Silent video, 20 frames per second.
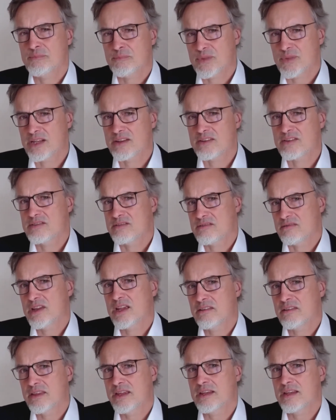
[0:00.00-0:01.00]
and
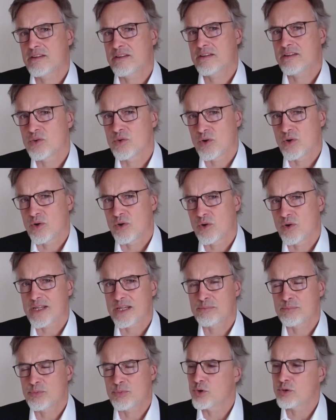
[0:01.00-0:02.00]
then you also
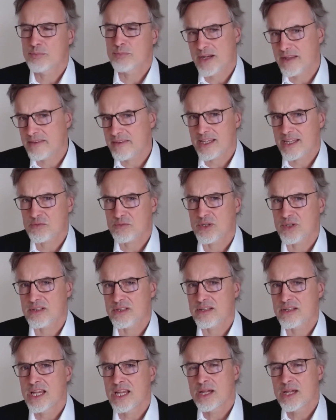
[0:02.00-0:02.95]
get bored by that one.